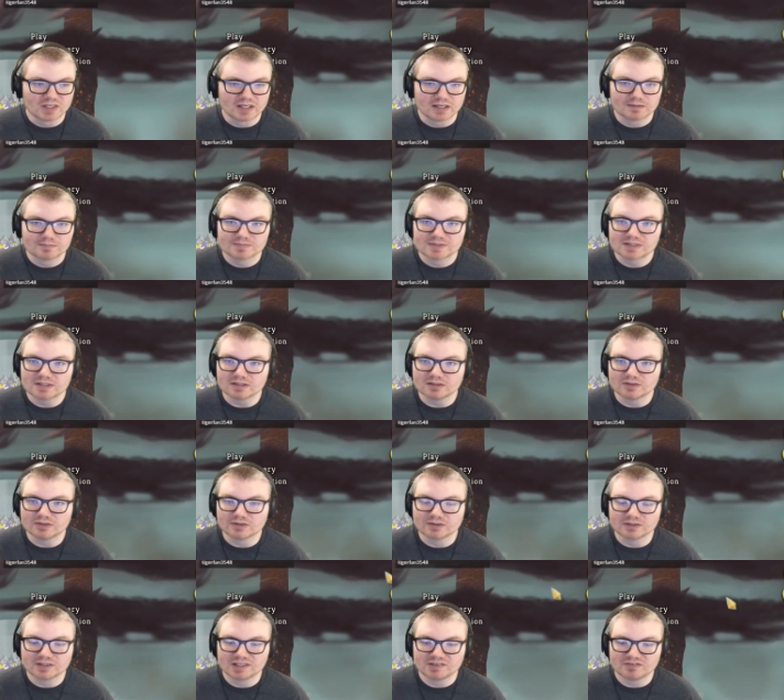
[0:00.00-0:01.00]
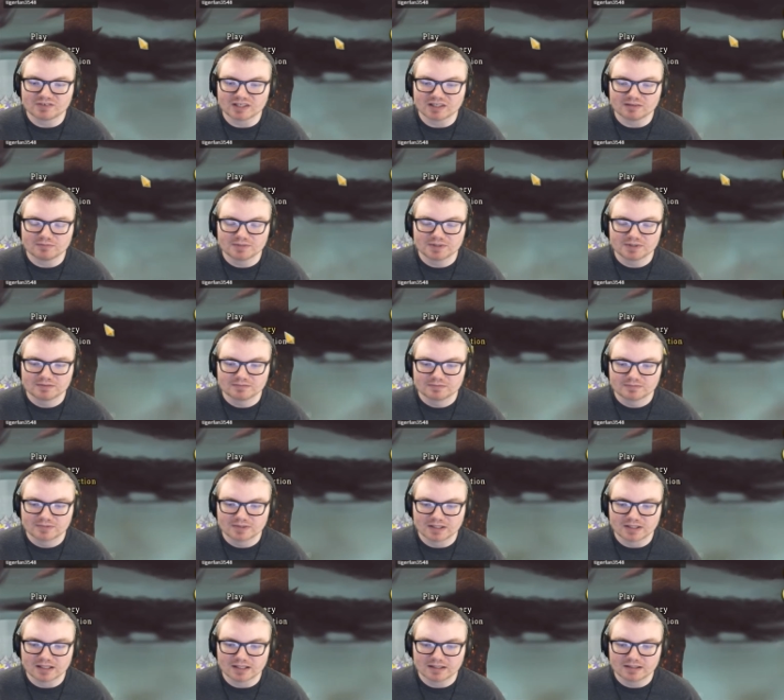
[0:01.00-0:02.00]
Yeah, still in early development.
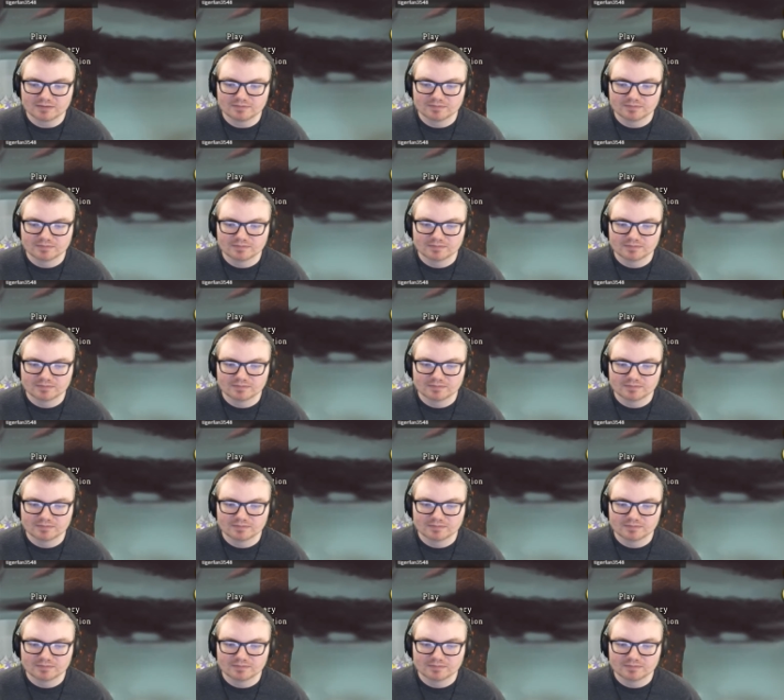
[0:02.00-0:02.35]
Got it.